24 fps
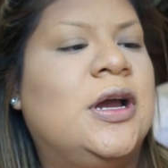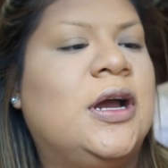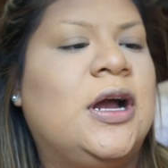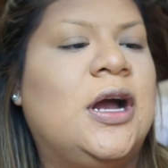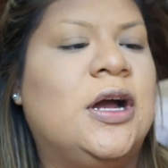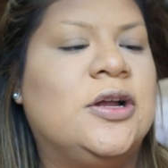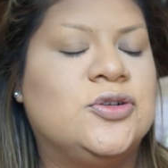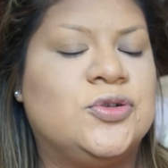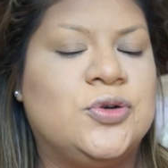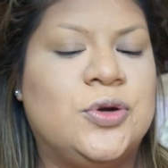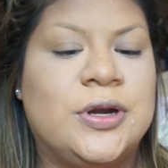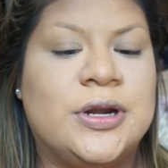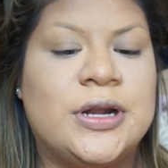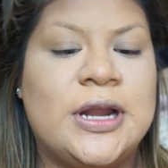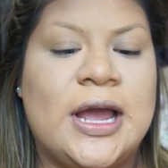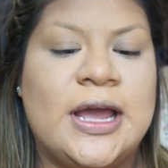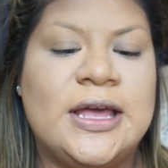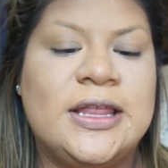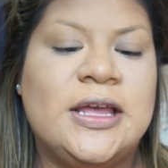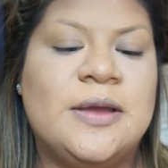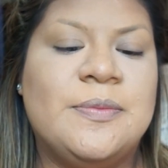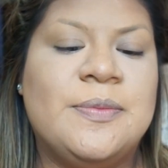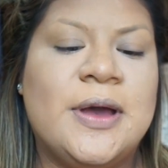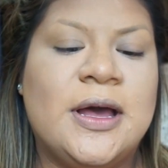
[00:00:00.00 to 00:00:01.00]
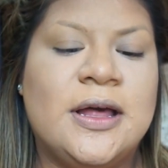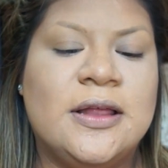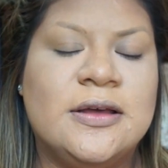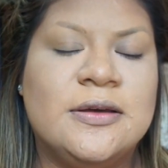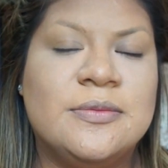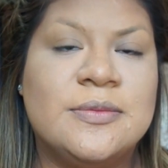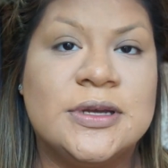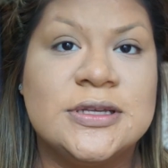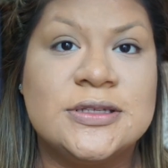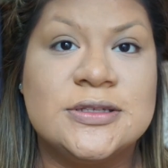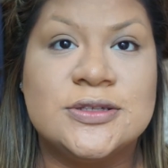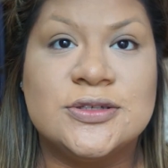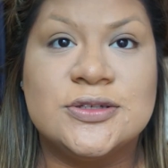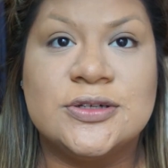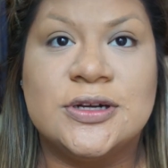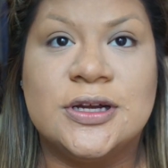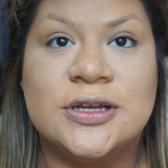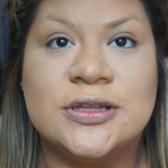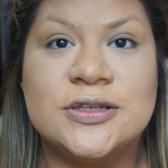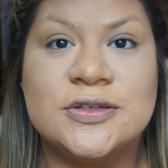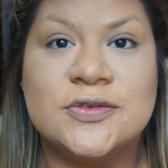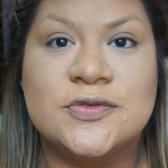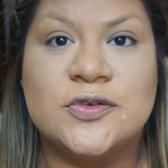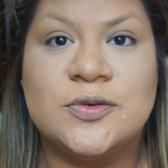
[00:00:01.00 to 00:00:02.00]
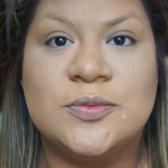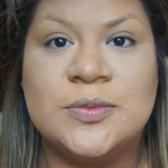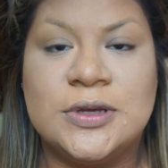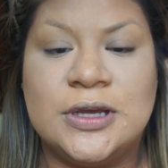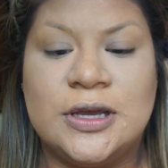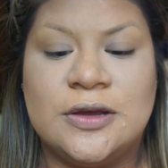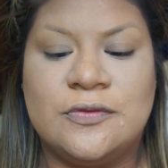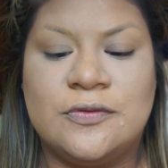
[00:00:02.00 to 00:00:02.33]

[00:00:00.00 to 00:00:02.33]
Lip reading: contour and highlight palette. My sister got this for me